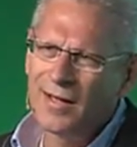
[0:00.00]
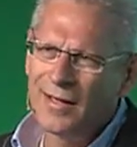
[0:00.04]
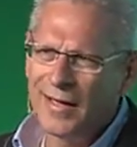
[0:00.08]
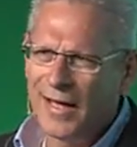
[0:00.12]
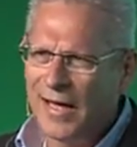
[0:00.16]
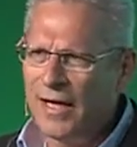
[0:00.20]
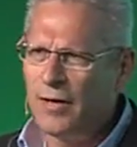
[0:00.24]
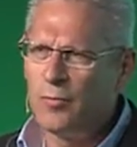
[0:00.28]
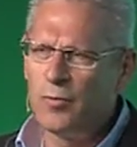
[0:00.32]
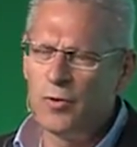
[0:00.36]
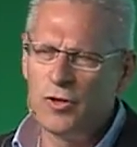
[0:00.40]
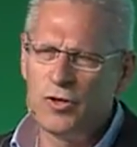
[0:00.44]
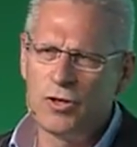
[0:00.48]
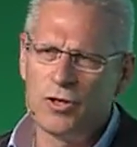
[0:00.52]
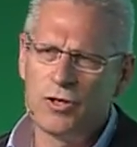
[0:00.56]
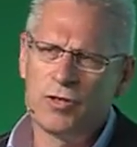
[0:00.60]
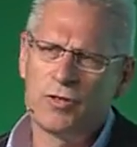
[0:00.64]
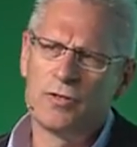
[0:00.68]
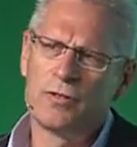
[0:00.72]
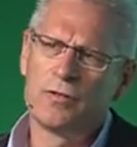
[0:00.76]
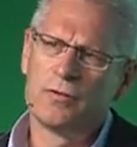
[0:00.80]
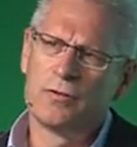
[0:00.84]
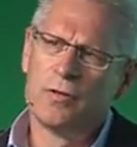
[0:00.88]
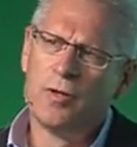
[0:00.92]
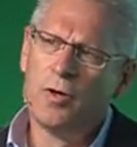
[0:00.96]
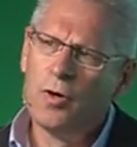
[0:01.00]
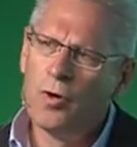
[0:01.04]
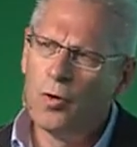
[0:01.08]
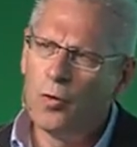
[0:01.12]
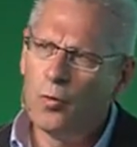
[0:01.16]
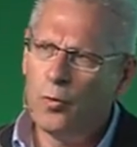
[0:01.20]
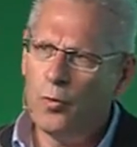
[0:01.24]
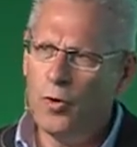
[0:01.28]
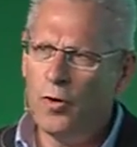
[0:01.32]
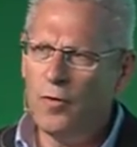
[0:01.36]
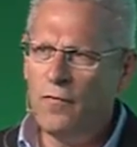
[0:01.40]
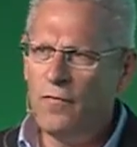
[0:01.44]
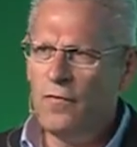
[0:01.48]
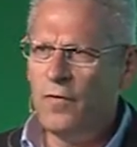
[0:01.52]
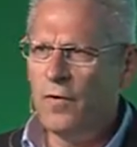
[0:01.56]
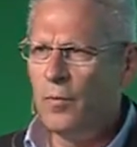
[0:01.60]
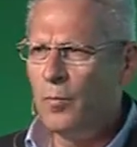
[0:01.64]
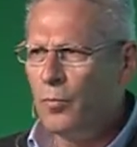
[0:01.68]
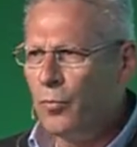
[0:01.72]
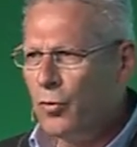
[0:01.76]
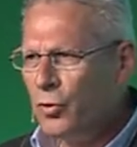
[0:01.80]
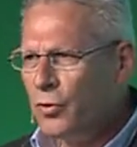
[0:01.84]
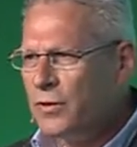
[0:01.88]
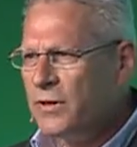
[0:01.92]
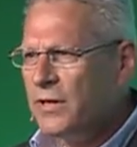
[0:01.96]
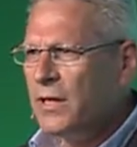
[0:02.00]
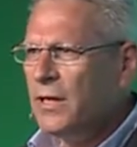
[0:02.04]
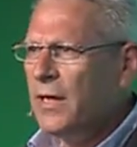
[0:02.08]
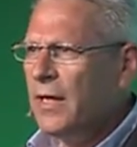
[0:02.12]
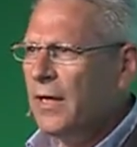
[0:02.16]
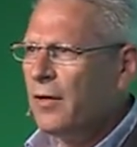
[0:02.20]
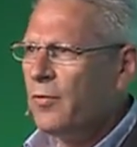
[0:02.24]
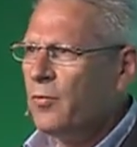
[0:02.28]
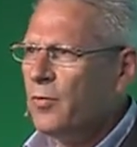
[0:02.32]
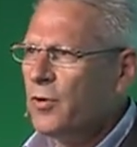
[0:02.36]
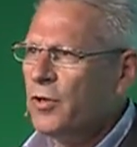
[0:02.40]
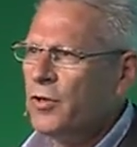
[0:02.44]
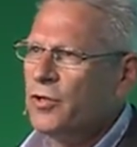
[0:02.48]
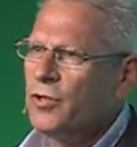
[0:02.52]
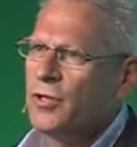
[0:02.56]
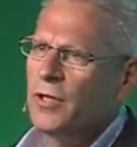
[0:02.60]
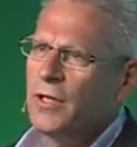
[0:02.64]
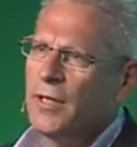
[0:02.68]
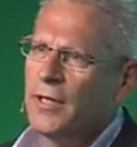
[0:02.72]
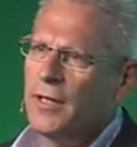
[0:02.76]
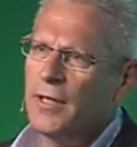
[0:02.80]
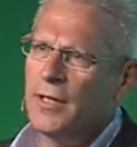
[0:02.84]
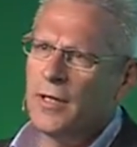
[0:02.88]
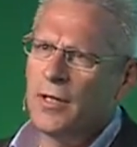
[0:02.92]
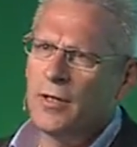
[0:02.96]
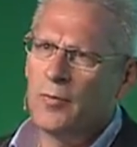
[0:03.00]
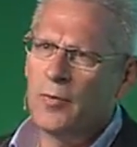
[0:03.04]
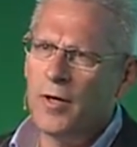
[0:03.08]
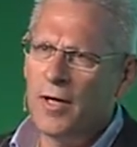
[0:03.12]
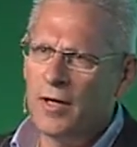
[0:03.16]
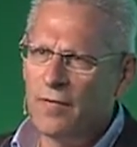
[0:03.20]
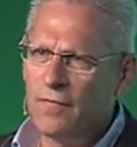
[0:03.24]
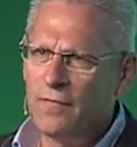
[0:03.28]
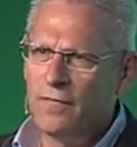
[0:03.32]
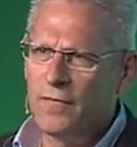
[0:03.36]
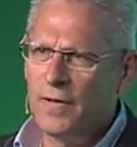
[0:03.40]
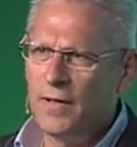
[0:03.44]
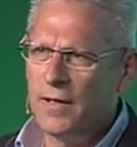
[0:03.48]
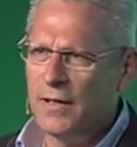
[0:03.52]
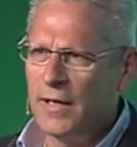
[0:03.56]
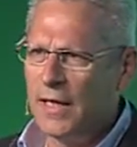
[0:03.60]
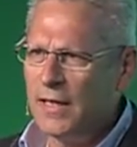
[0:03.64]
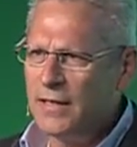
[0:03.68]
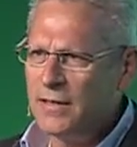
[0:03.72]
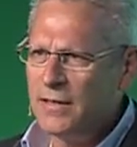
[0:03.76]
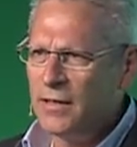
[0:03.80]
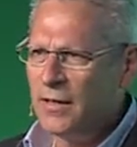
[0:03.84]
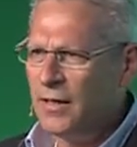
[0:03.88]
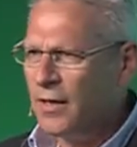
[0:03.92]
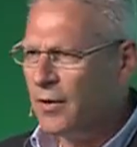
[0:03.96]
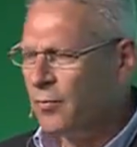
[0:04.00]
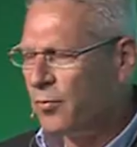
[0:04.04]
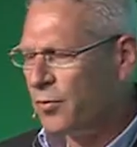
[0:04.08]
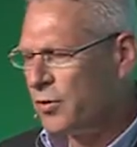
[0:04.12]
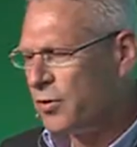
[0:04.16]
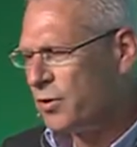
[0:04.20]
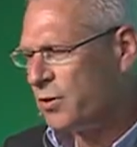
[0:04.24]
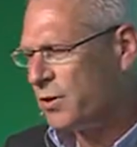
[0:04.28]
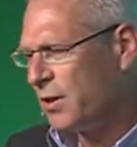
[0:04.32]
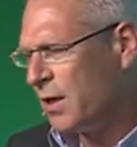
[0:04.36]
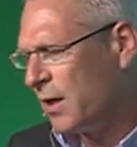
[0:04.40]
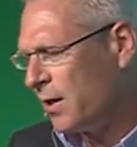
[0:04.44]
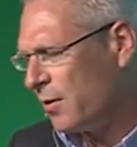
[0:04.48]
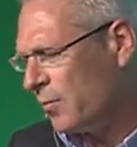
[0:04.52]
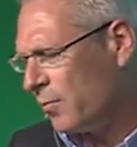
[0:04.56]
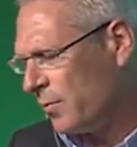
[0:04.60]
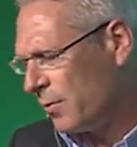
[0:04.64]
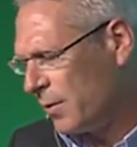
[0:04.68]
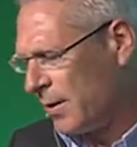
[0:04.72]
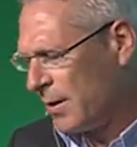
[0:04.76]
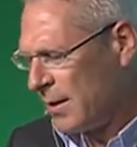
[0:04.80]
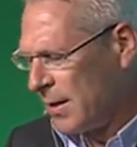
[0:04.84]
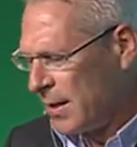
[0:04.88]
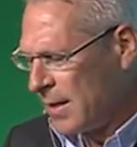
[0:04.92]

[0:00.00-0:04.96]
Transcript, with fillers: Languages. We offer multi-language. Uh, we have uh, 19 languages now